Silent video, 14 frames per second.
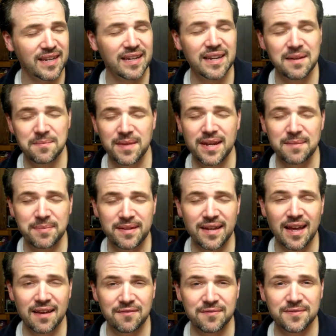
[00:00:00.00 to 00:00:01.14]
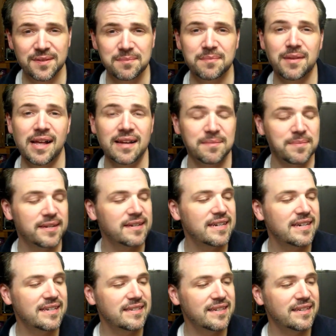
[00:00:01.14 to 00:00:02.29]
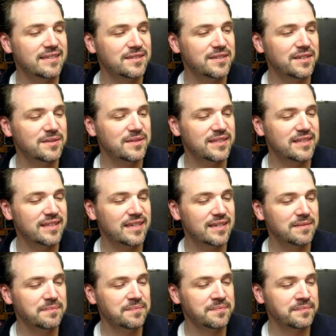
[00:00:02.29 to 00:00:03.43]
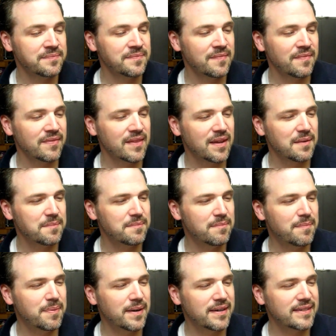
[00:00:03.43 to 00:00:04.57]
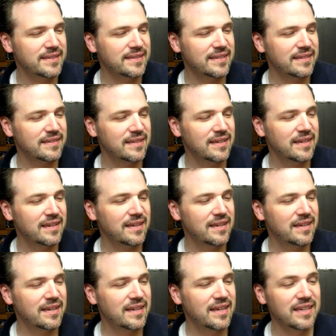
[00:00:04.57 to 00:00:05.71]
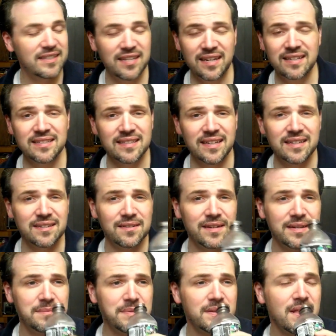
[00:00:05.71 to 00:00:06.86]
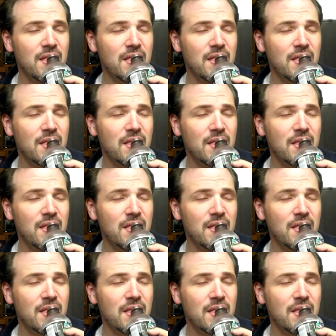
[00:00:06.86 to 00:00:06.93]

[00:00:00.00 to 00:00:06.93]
It may be, have some blackberry undertones in there, but it tastes like grape.